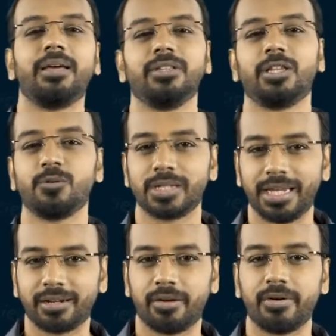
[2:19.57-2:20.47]

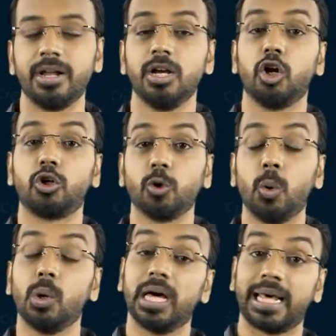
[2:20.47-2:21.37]
11,800
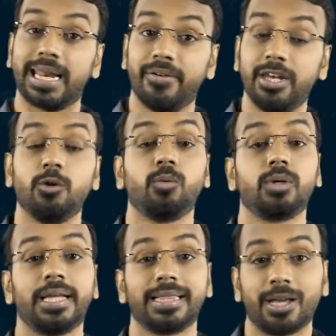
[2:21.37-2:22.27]
to
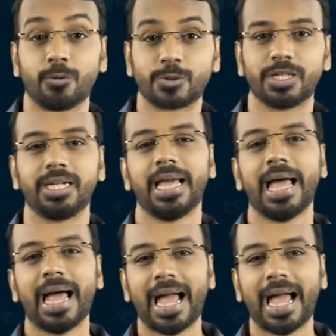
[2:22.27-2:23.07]
revenue 10,000